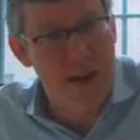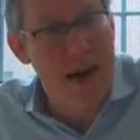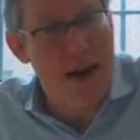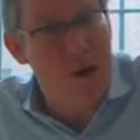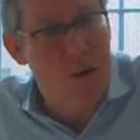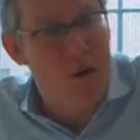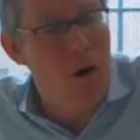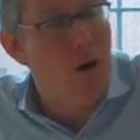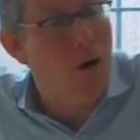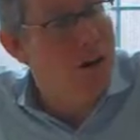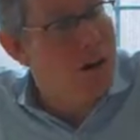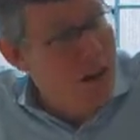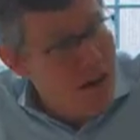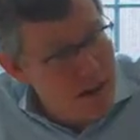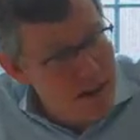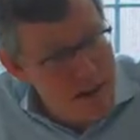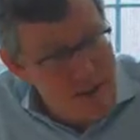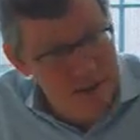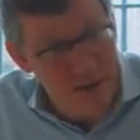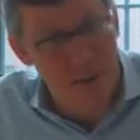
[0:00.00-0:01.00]
of how hard
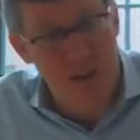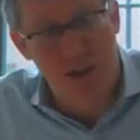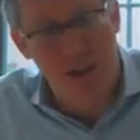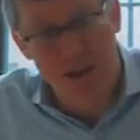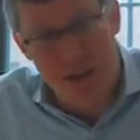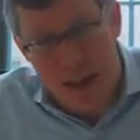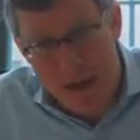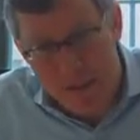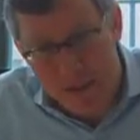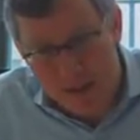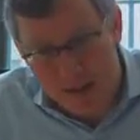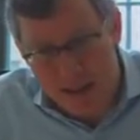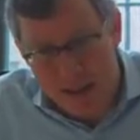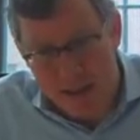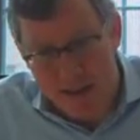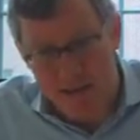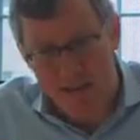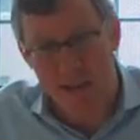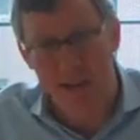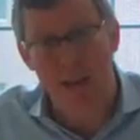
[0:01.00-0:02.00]
it is, how much time it
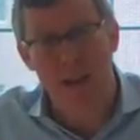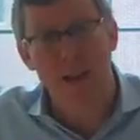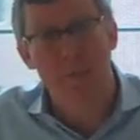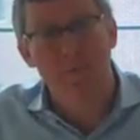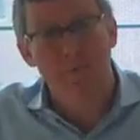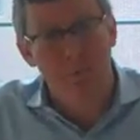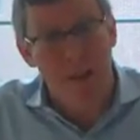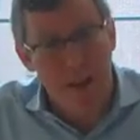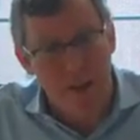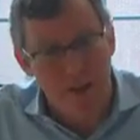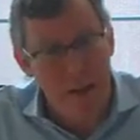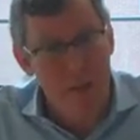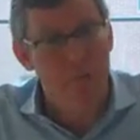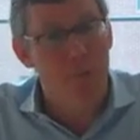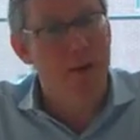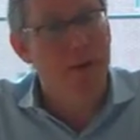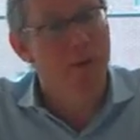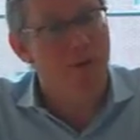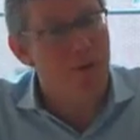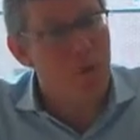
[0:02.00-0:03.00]
takes, and
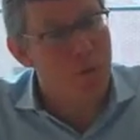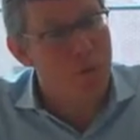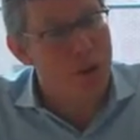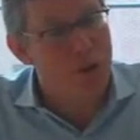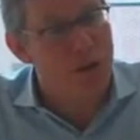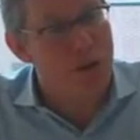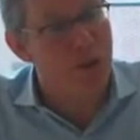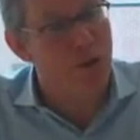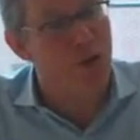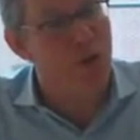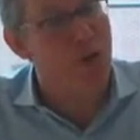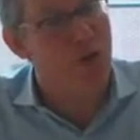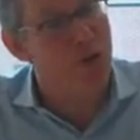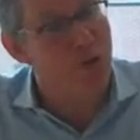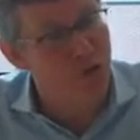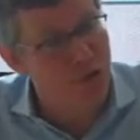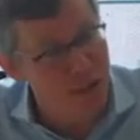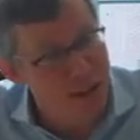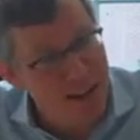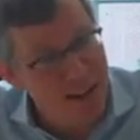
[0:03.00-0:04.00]
then brainstorming around should
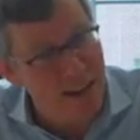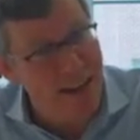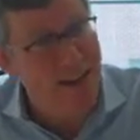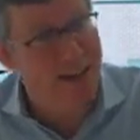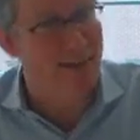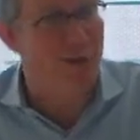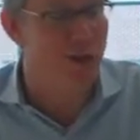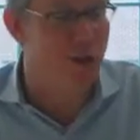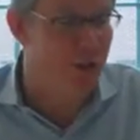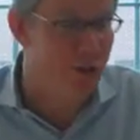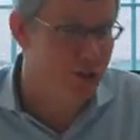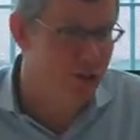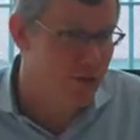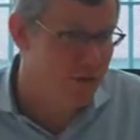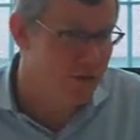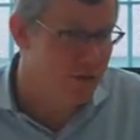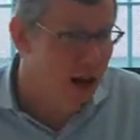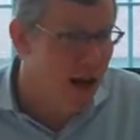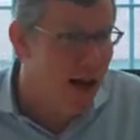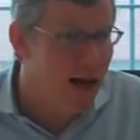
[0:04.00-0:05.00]
you syndicate and should
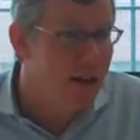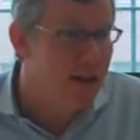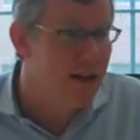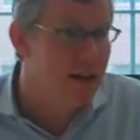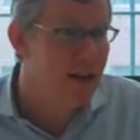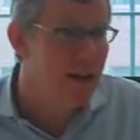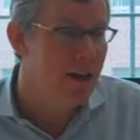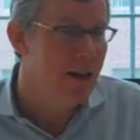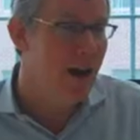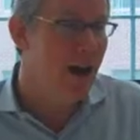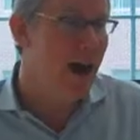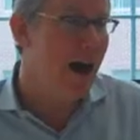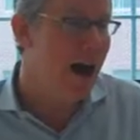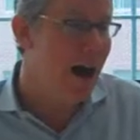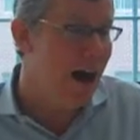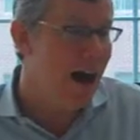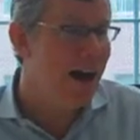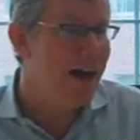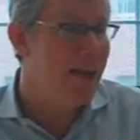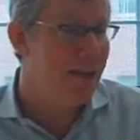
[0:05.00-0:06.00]
you not.
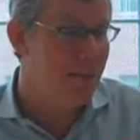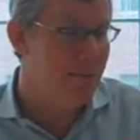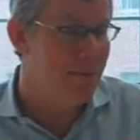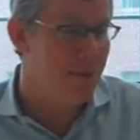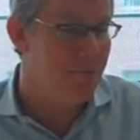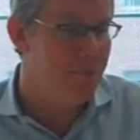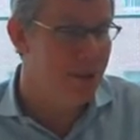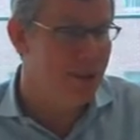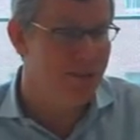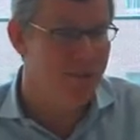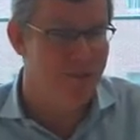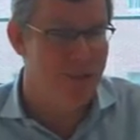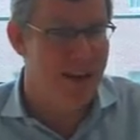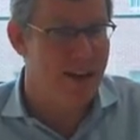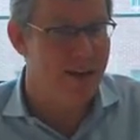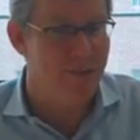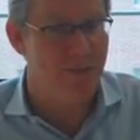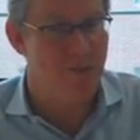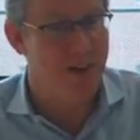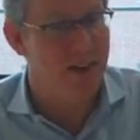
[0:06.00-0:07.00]
I am a big
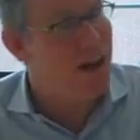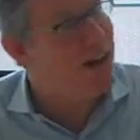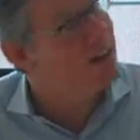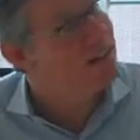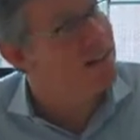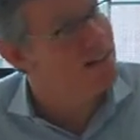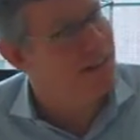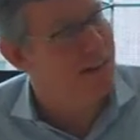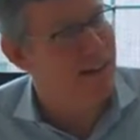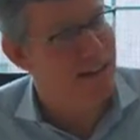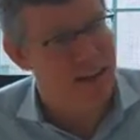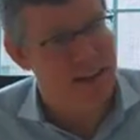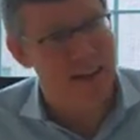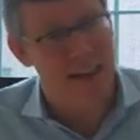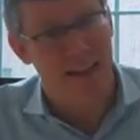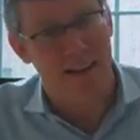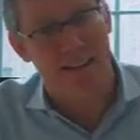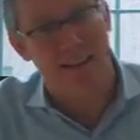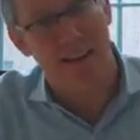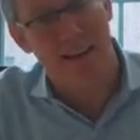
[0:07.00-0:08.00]
fan of not
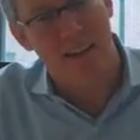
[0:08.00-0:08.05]
syndicating.